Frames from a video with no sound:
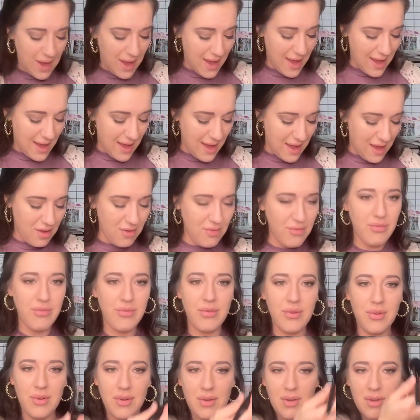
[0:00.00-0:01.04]
have
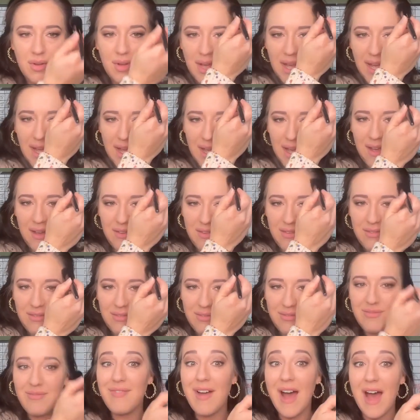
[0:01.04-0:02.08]
a
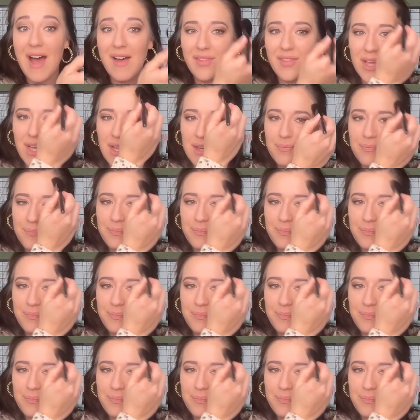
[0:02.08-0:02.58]
bob head,